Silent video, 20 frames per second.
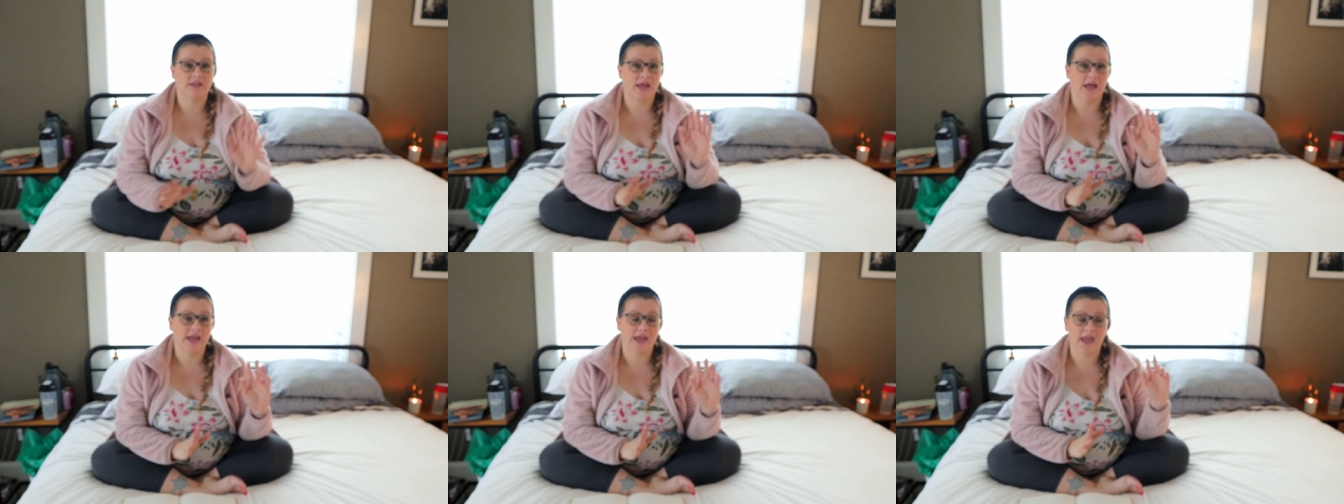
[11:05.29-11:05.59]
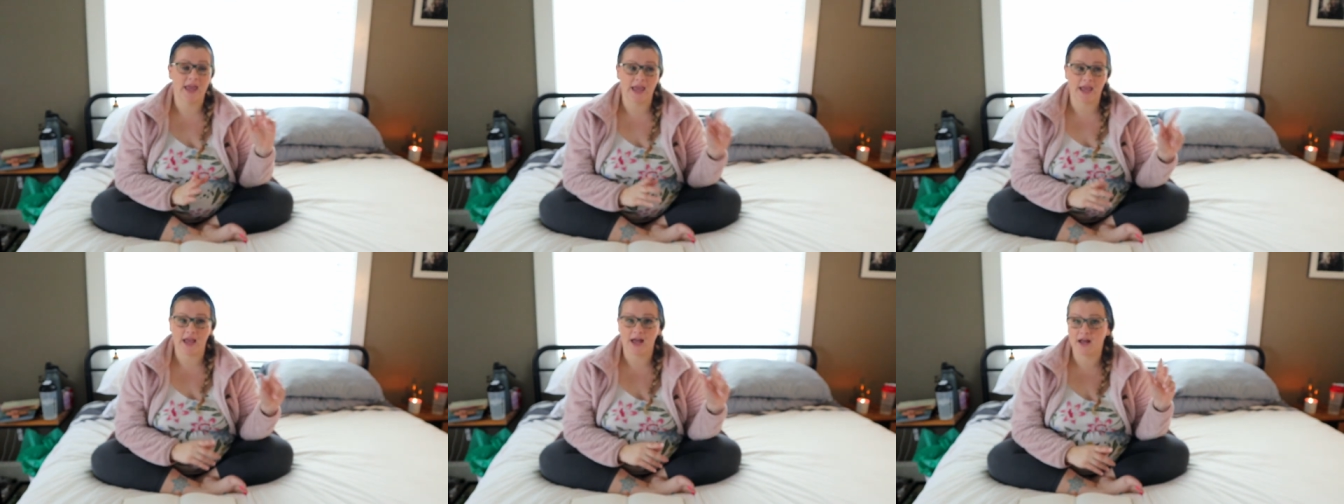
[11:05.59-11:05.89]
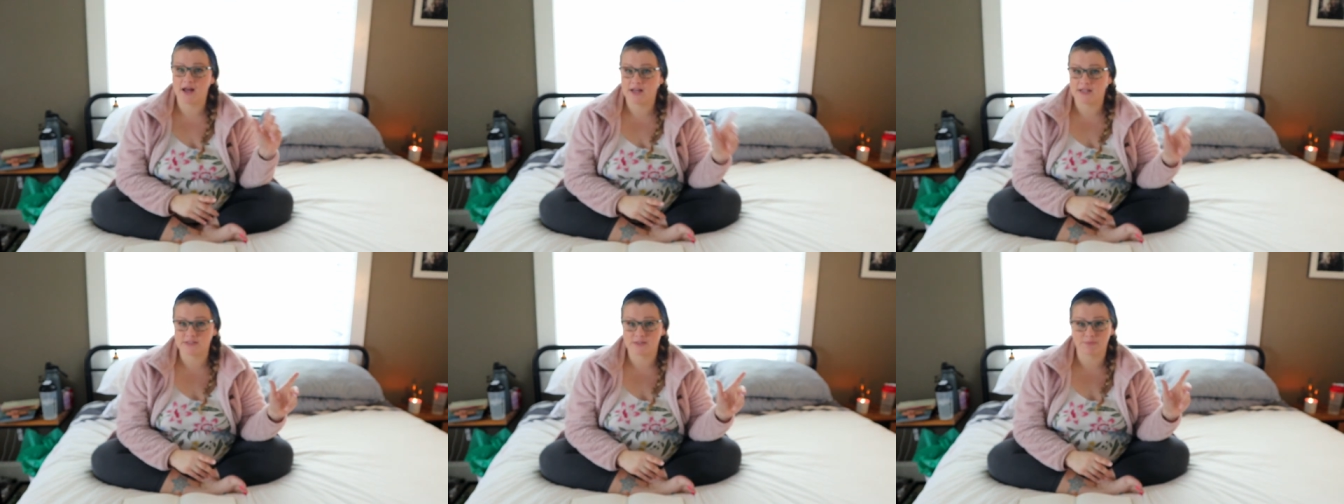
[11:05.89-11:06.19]
like, hey,
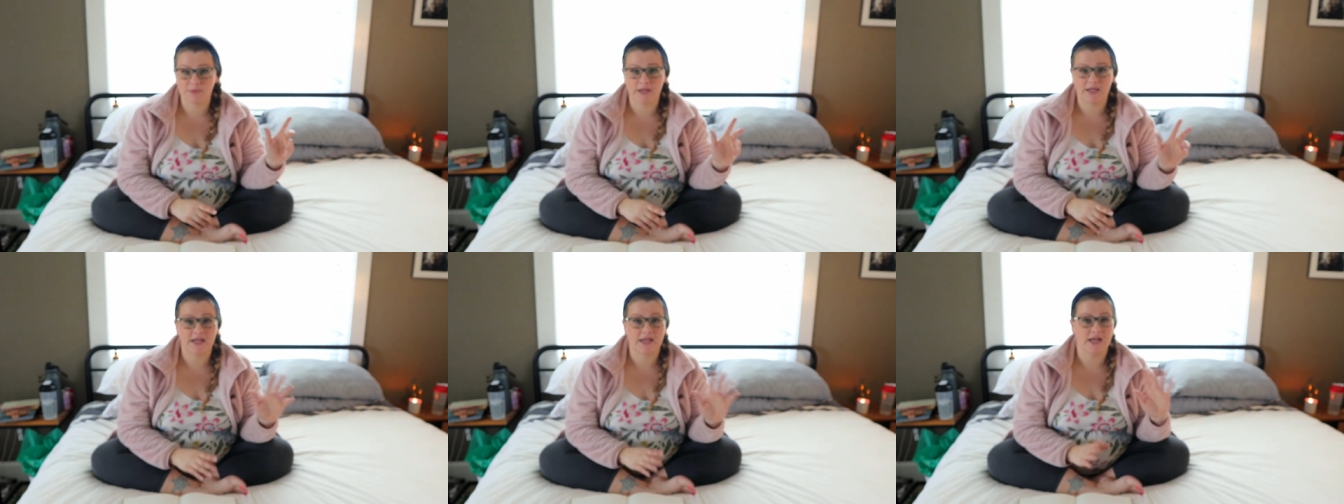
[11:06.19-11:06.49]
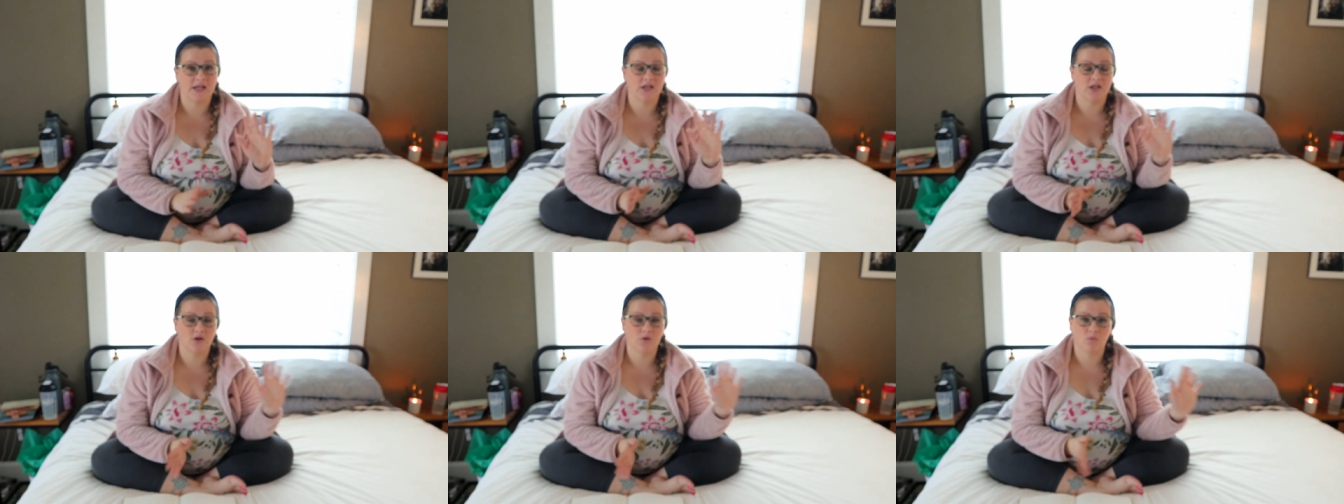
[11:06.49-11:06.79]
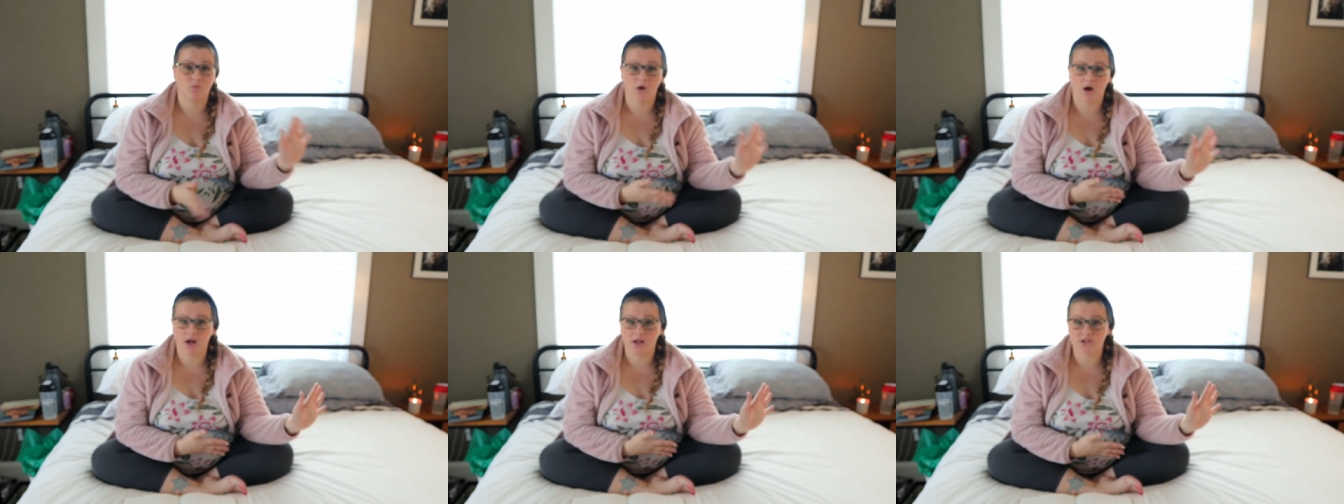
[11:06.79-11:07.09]
husband, can you
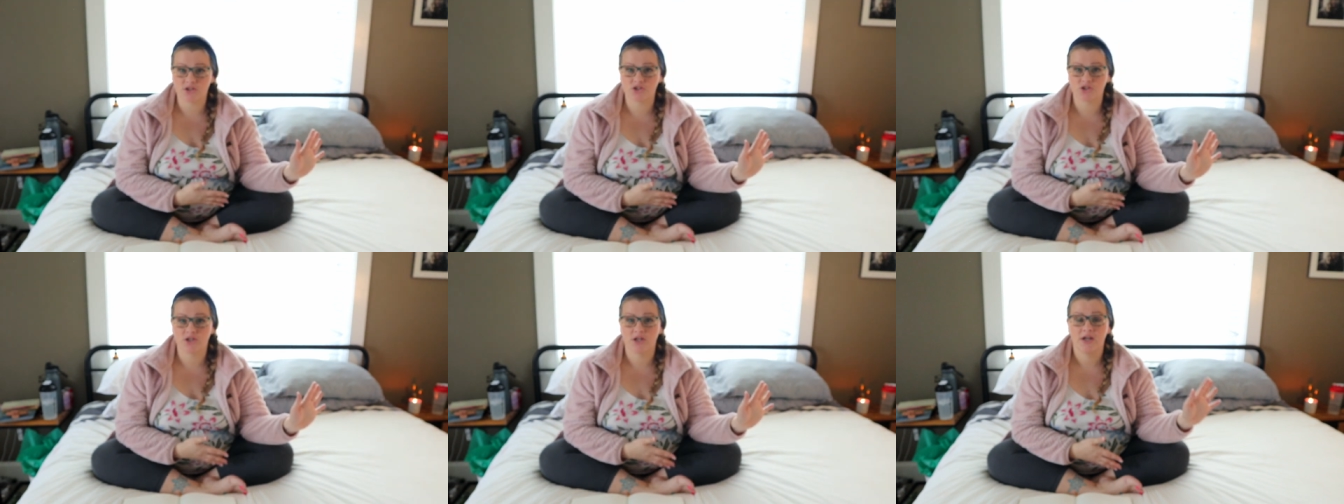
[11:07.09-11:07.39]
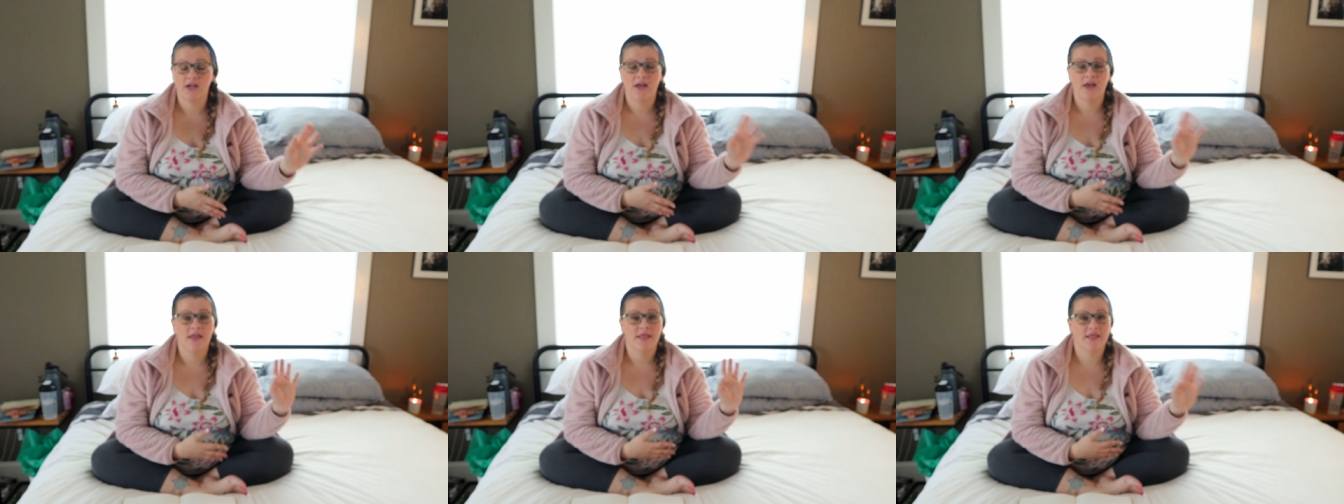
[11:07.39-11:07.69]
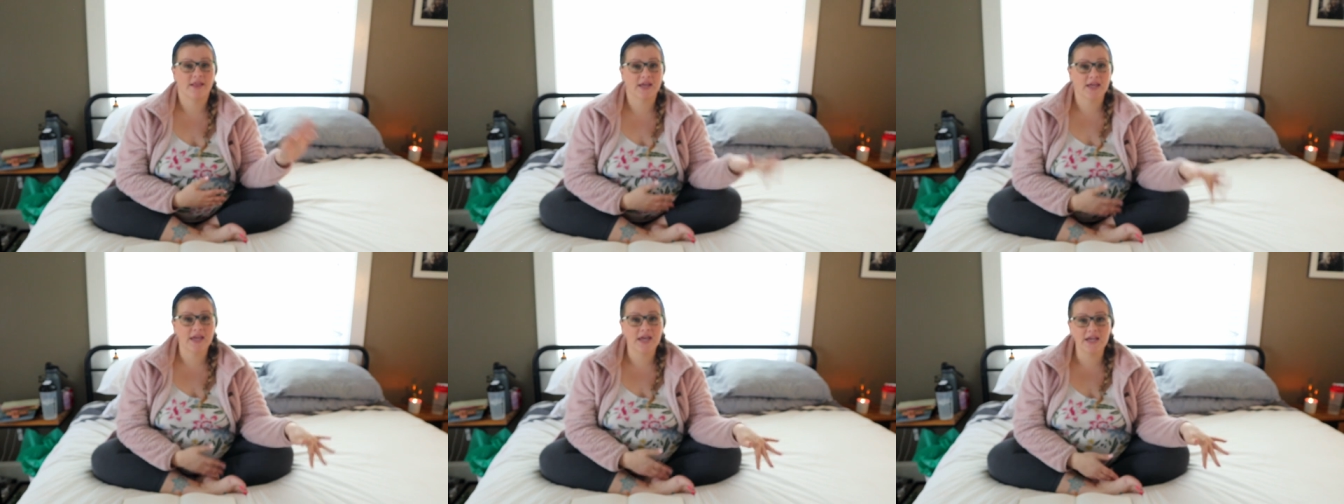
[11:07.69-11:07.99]
watch
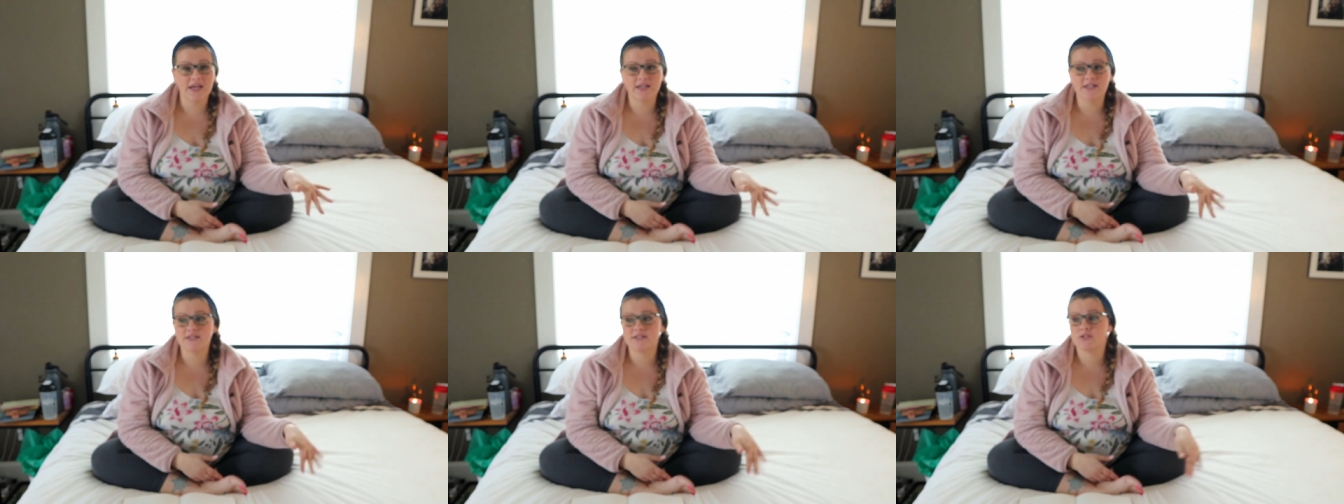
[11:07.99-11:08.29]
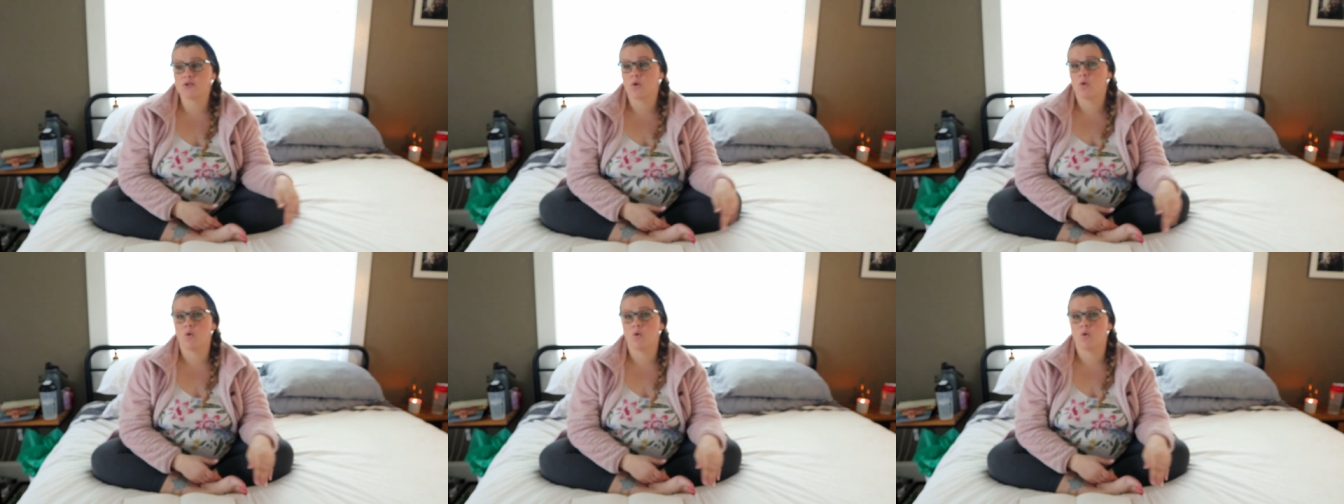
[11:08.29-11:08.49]
the kids?